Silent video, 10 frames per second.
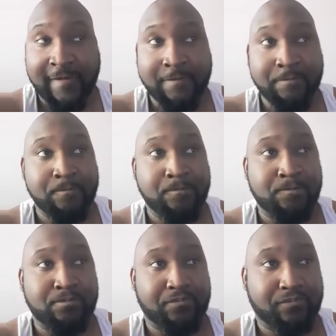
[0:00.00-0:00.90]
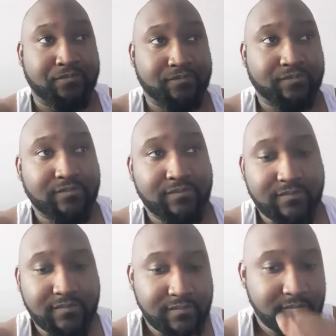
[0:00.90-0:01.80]

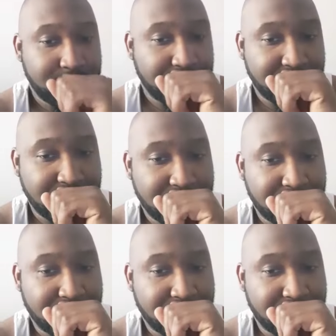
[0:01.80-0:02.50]
(silence)